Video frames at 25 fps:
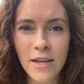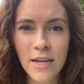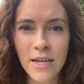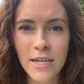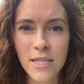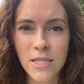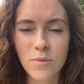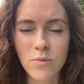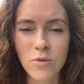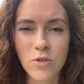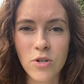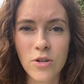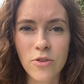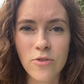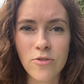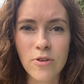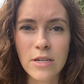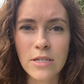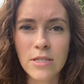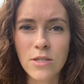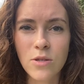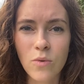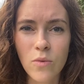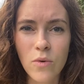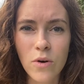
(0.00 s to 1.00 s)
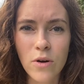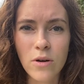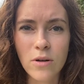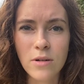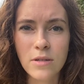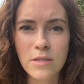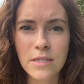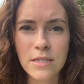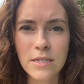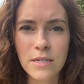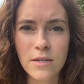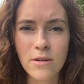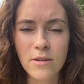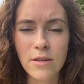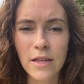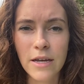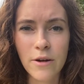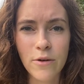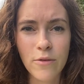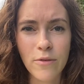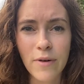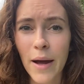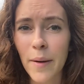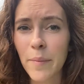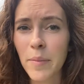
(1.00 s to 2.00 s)
I'm sure the rest of the world's still
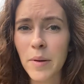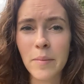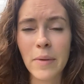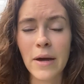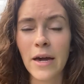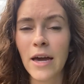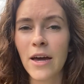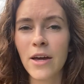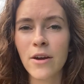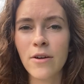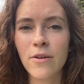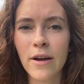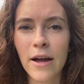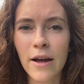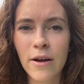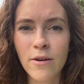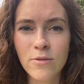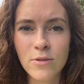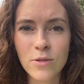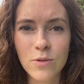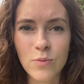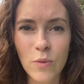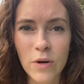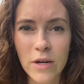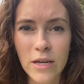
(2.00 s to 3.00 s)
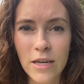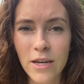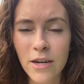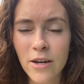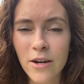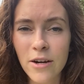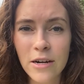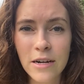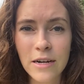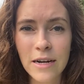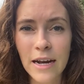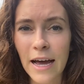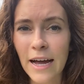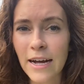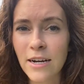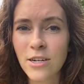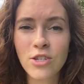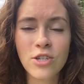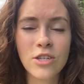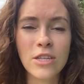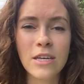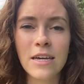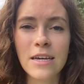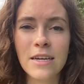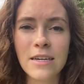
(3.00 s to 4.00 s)
like wrapping my head around what year it
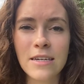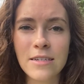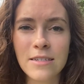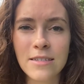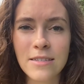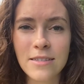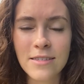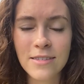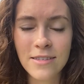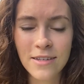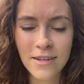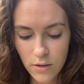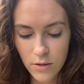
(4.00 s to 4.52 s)
actually is.